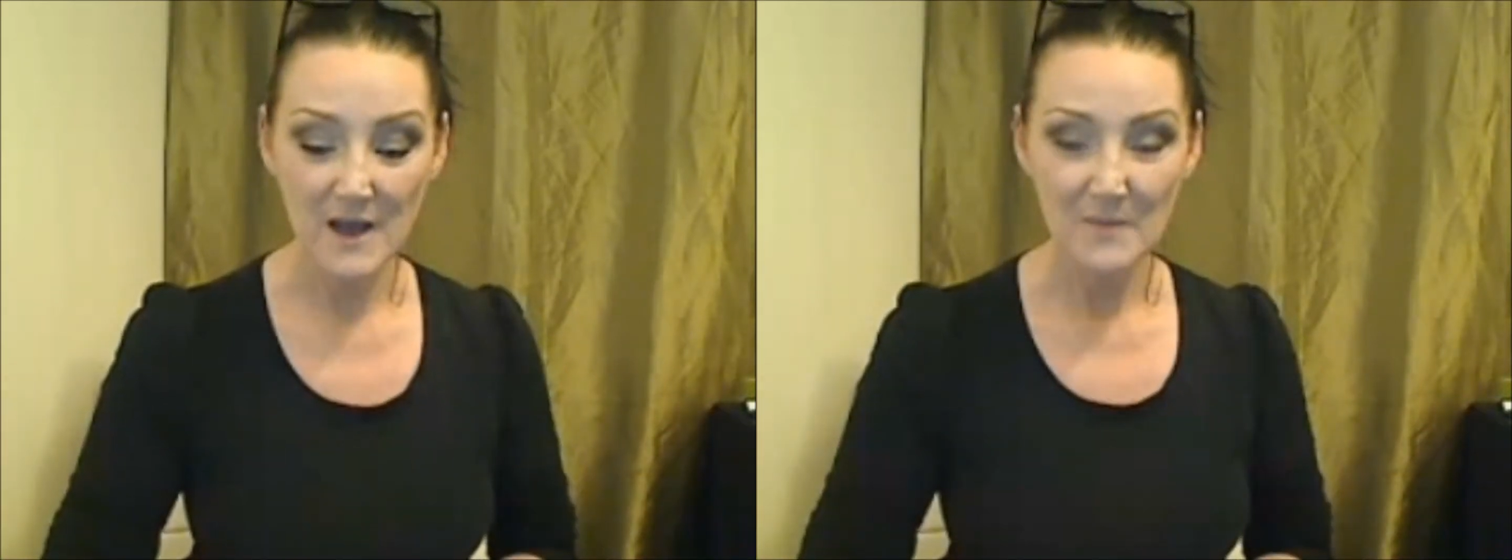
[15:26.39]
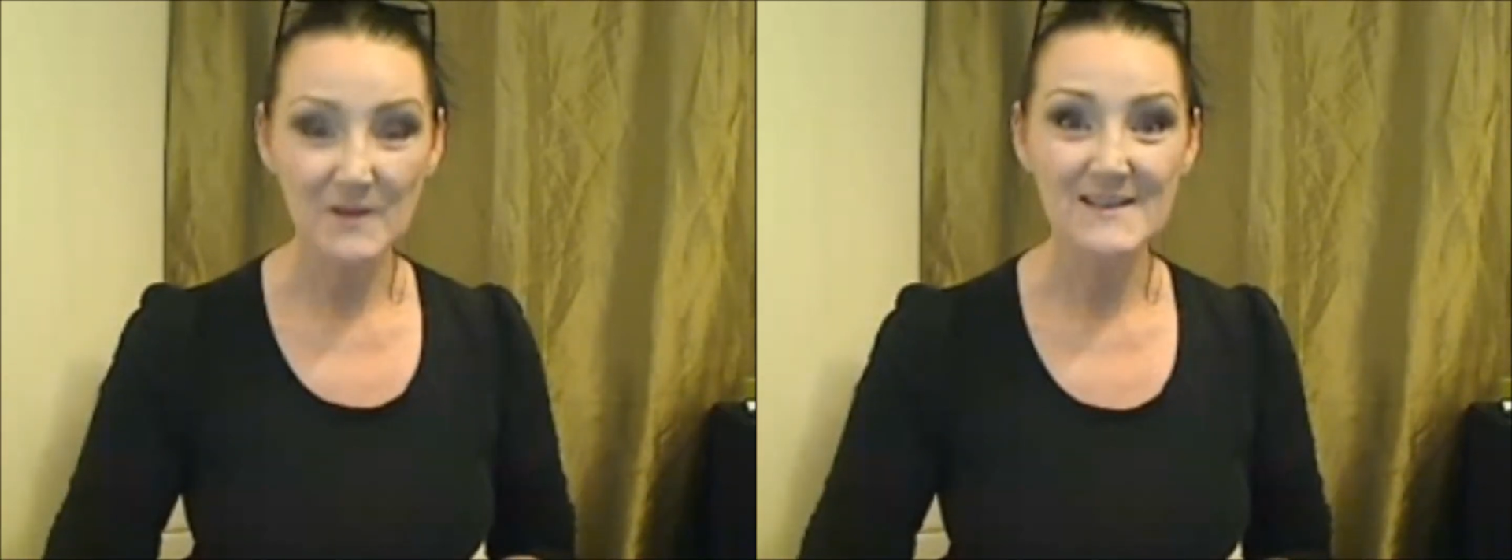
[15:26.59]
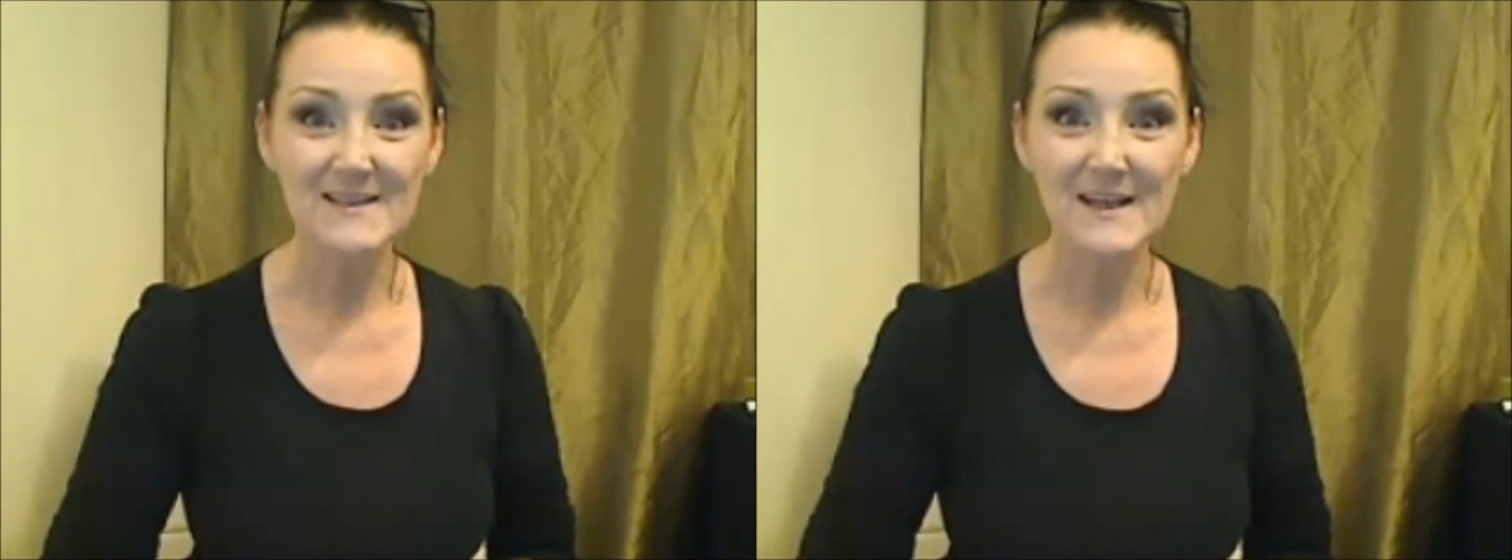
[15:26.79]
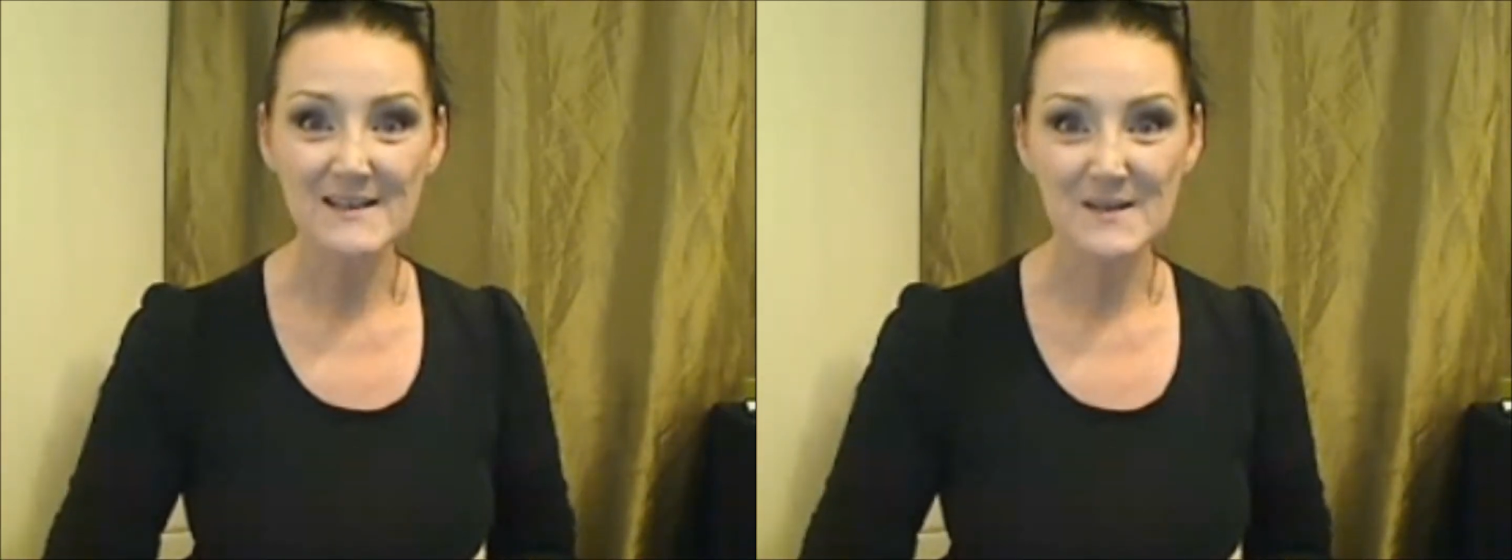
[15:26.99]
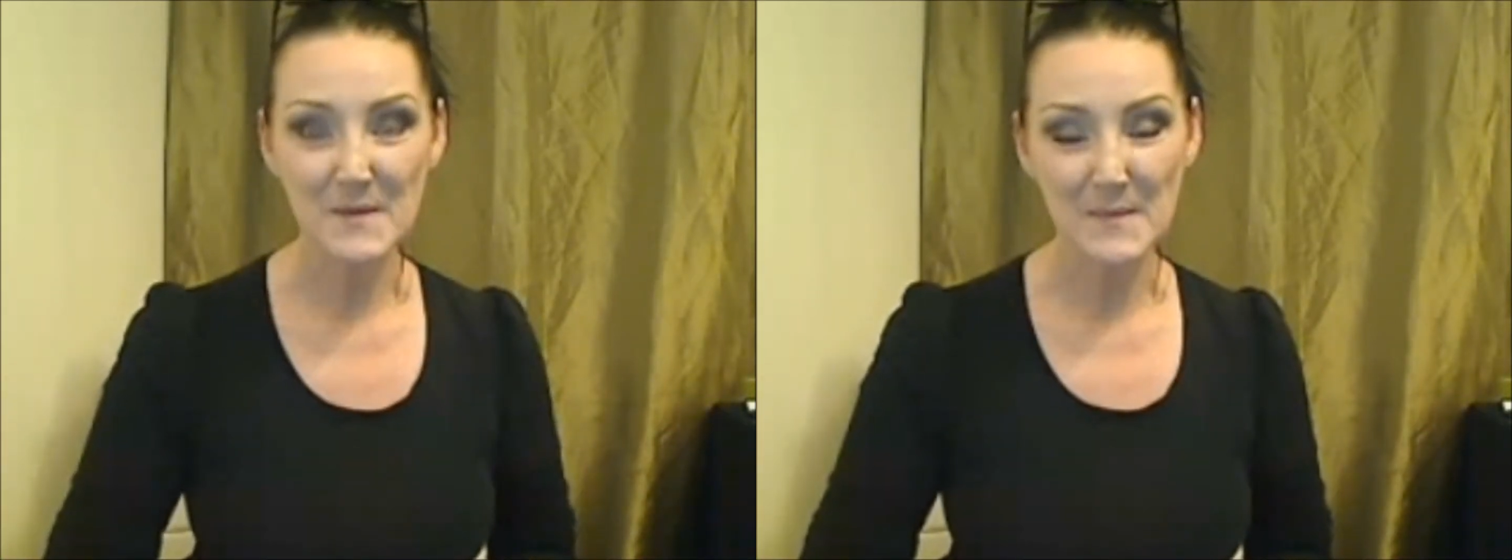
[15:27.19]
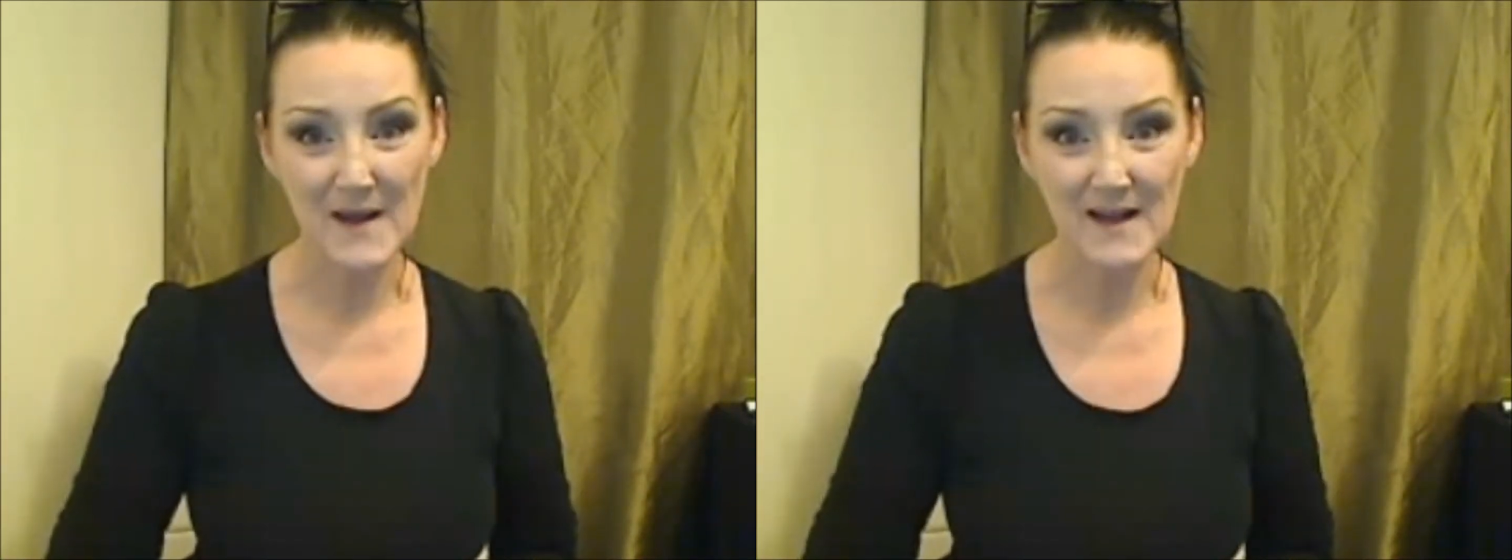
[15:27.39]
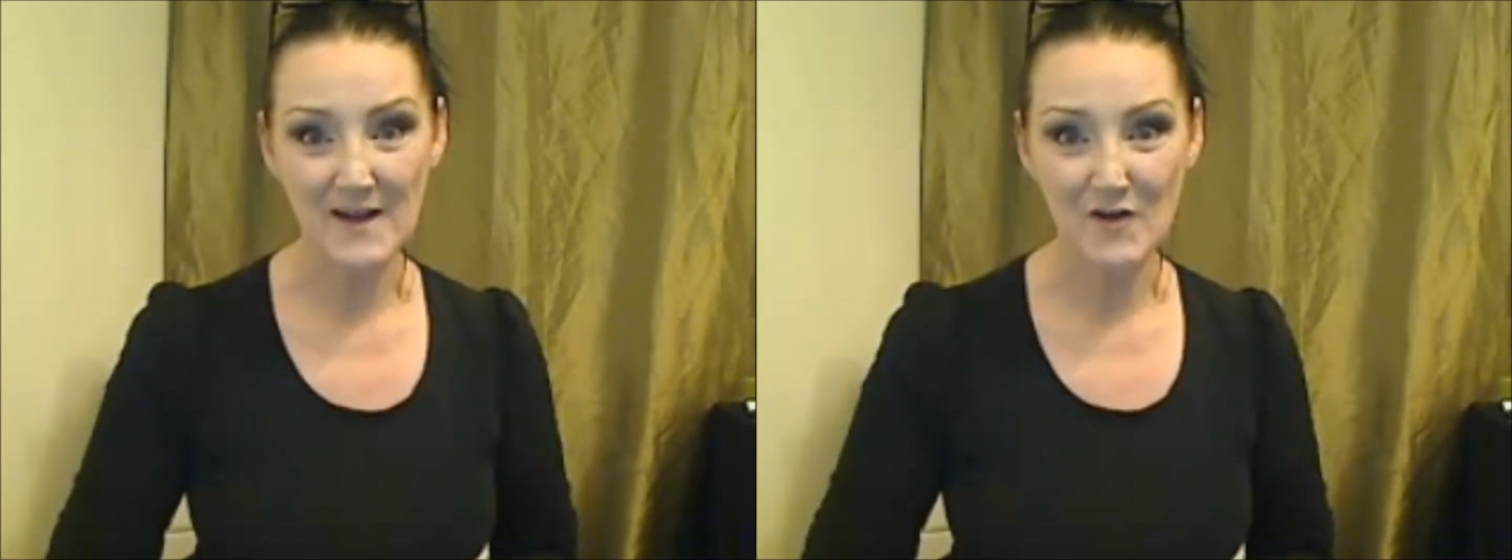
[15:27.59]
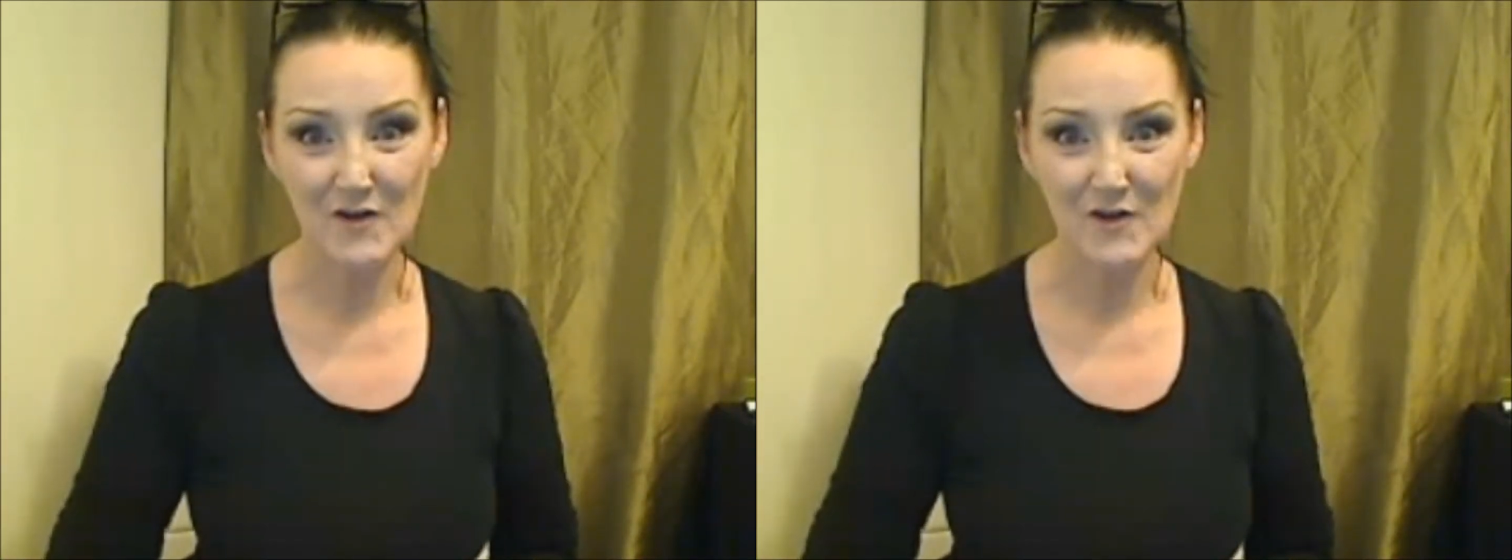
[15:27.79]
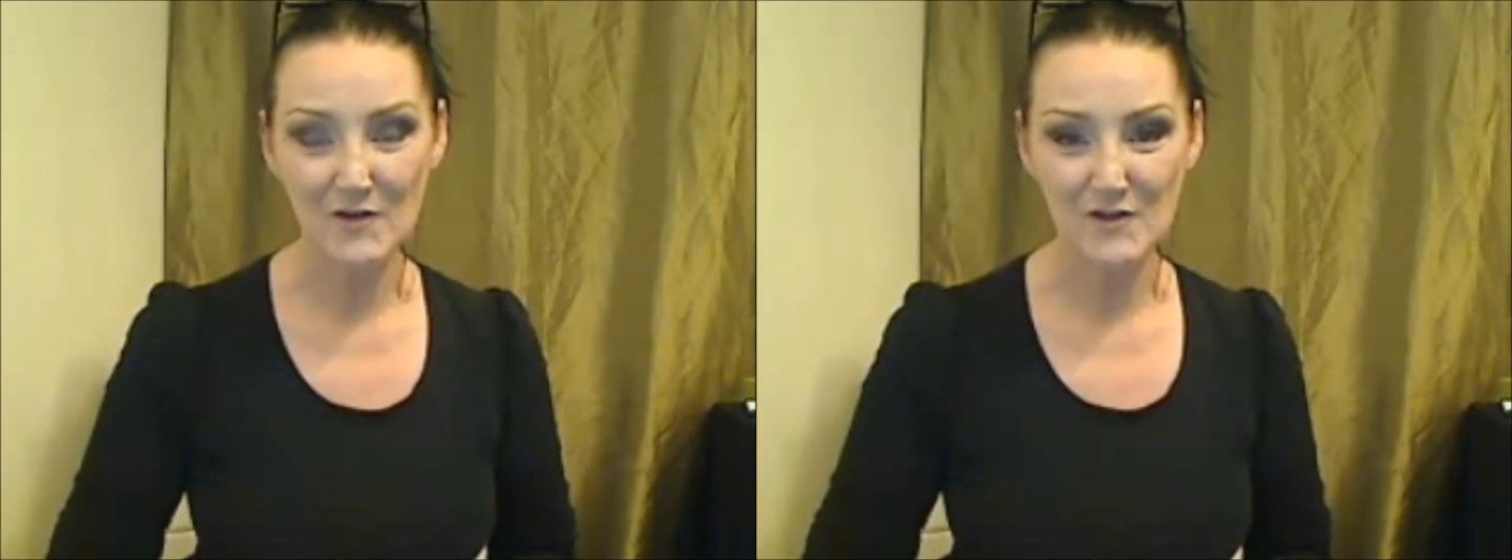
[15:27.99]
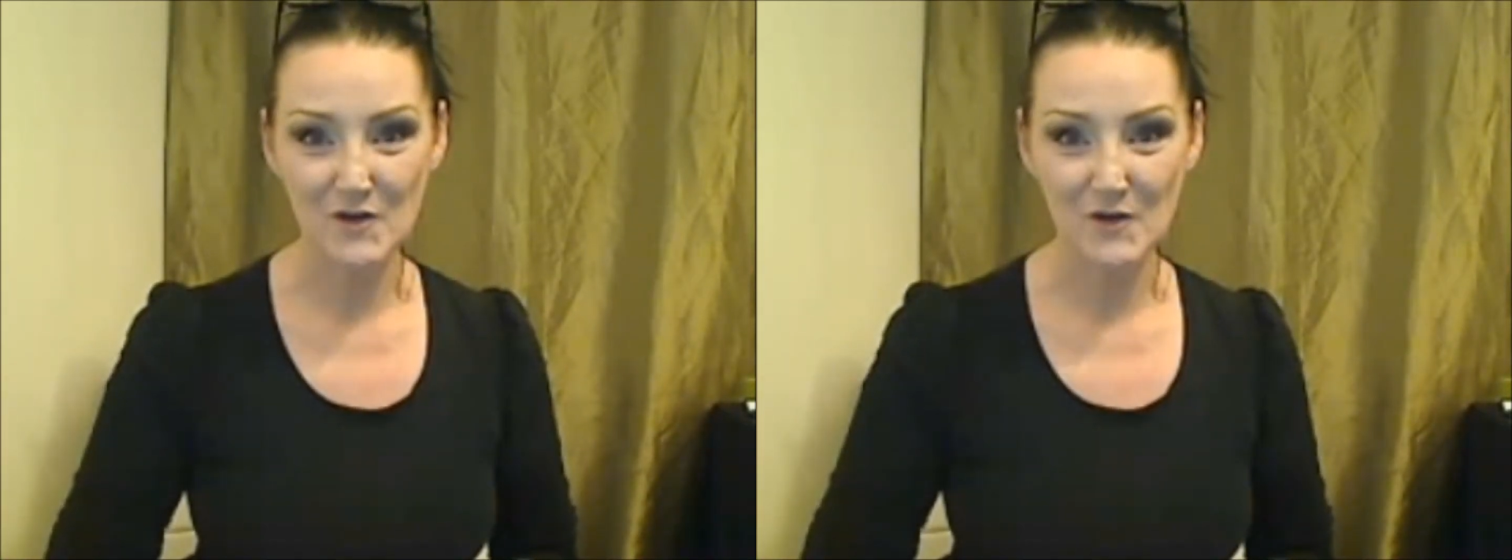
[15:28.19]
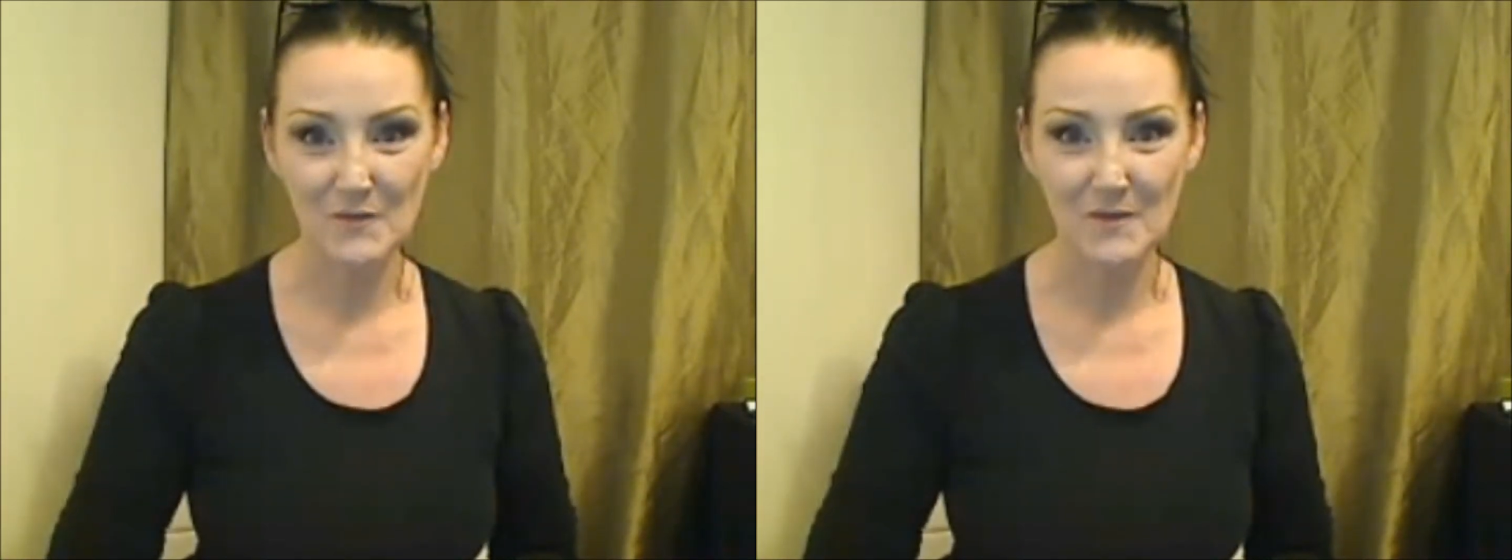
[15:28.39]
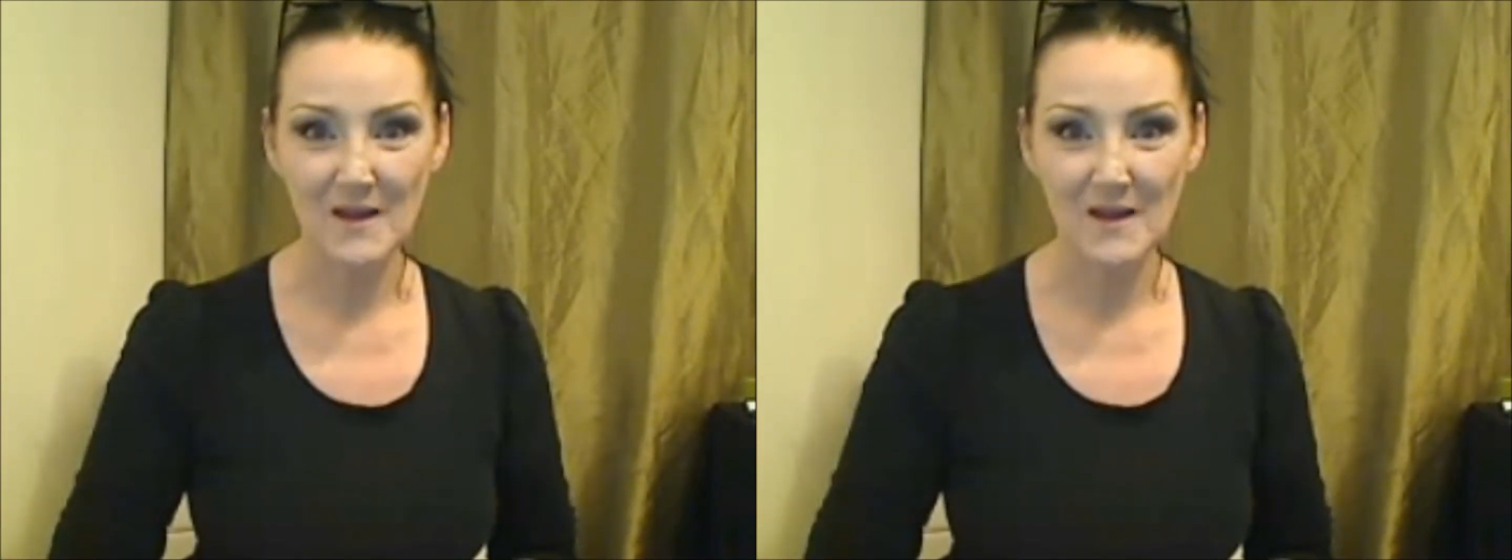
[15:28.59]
But it's nice to be back on YouTube.